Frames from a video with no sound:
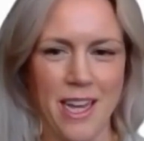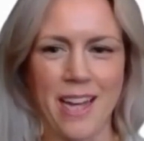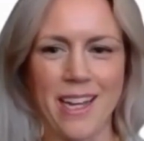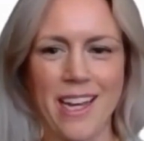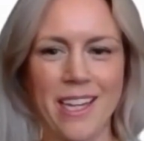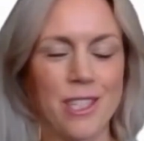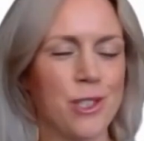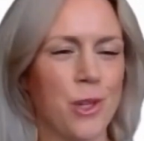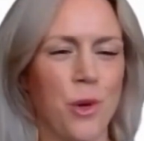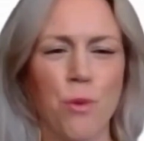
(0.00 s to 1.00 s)
and getting
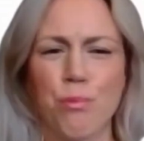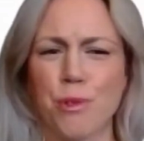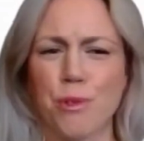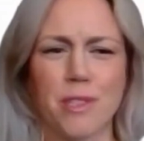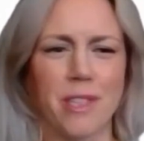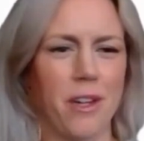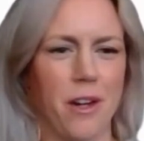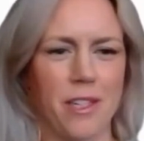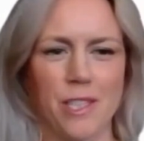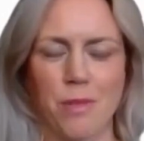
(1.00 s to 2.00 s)
so brutally
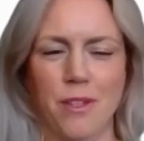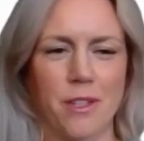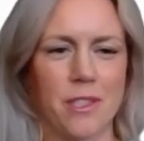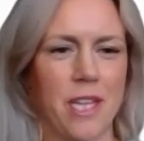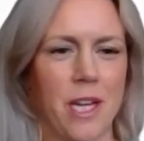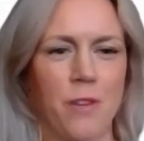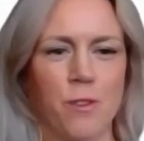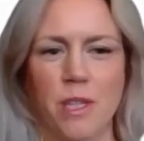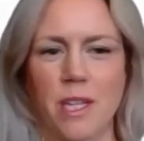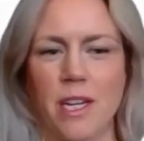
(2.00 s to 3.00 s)
honest with ourselves,
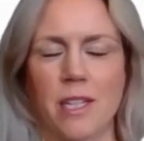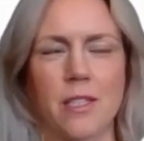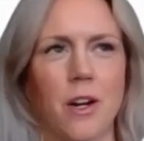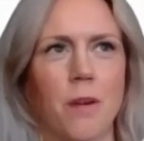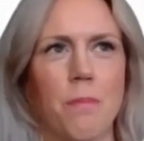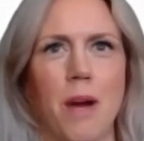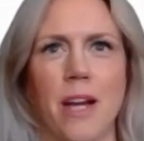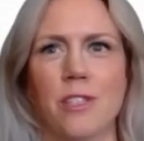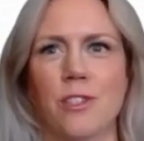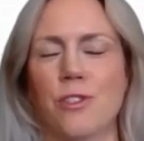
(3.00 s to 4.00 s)
because our
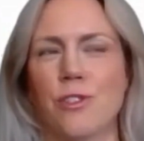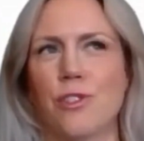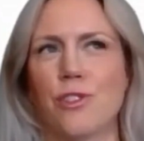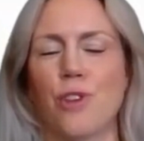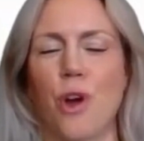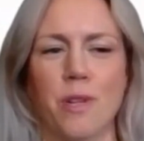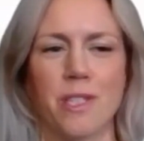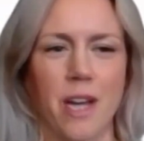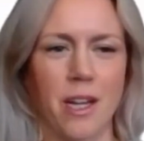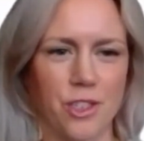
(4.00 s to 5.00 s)
minds are so
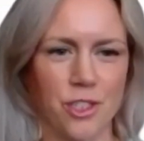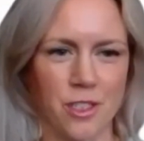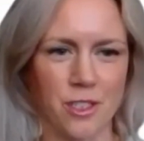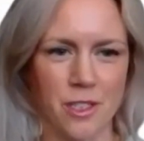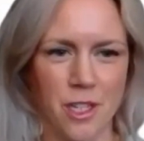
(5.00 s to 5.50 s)
intelligent.